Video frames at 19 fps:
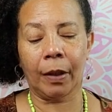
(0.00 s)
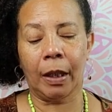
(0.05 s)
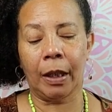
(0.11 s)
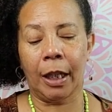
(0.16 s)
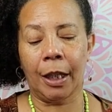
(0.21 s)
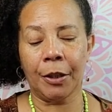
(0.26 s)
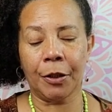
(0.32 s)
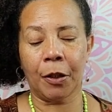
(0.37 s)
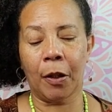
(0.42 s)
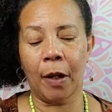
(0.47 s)

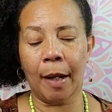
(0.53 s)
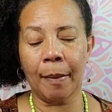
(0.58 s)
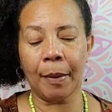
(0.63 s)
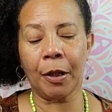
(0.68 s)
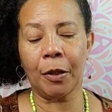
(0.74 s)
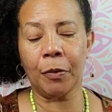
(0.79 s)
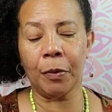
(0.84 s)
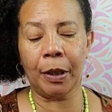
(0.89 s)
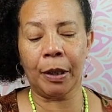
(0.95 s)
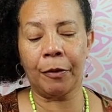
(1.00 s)
And so I'm going
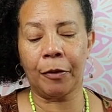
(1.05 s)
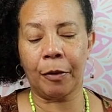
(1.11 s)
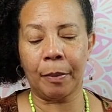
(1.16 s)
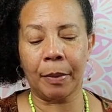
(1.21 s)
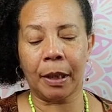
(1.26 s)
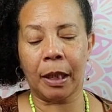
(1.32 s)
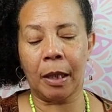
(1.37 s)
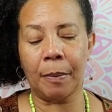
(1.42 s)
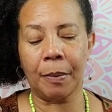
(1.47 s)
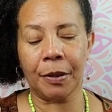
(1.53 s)
to read from the
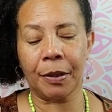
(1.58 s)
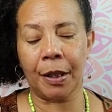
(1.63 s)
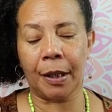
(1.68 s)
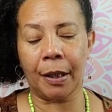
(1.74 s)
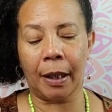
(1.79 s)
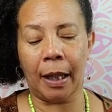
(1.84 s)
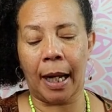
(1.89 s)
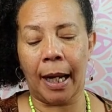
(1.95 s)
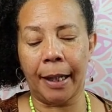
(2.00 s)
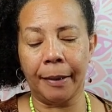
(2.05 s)
Keepers of the
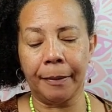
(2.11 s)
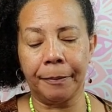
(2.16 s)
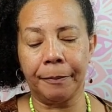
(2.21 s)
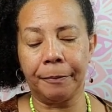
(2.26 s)
Light.